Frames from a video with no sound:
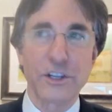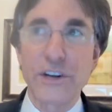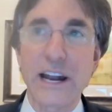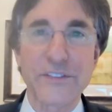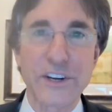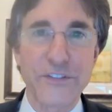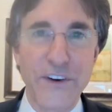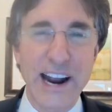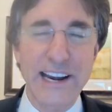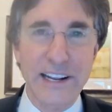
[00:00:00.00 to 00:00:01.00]
You're not even
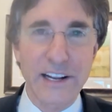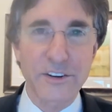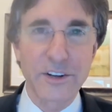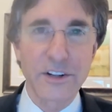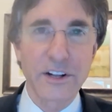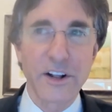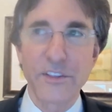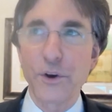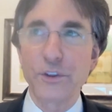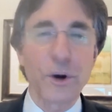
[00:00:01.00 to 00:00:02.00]
defining it.
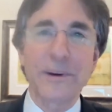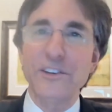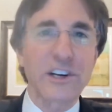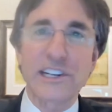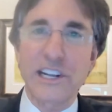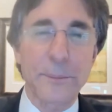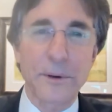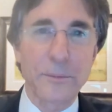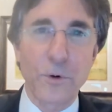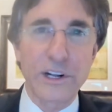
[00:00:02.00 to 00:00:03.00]
Nobody's going to get up
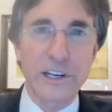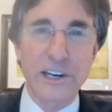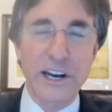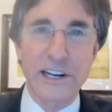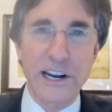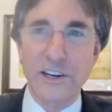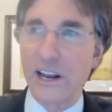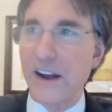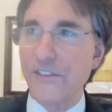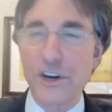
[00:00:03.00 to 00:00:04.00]
in the morning and dedicate their
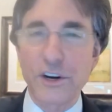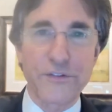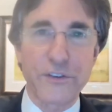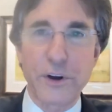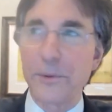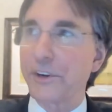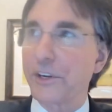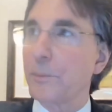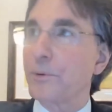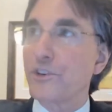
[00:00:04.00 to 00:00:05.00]
life to your fulfillment. They're
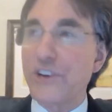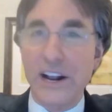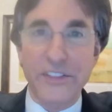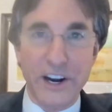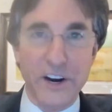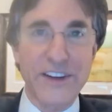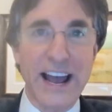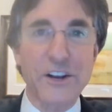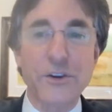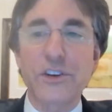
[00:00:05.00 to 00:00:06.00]
going to project their
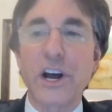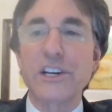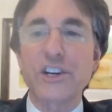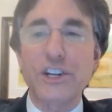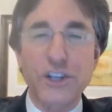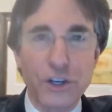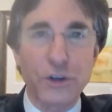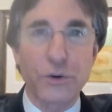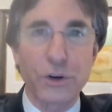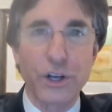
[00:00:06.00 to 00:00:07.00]
values onto
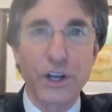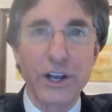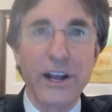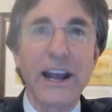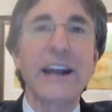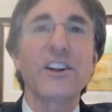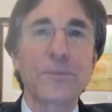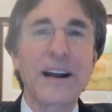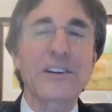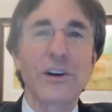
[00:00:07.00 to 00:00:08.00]
you and
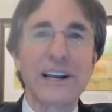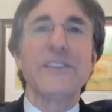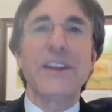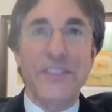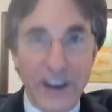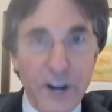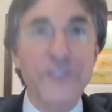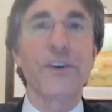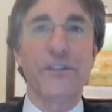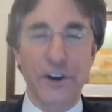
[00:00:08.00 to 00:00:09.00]
expect you to live in their
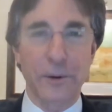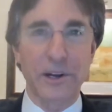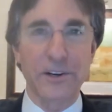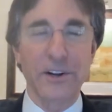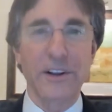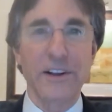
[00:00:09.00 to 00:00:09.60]
fulfillment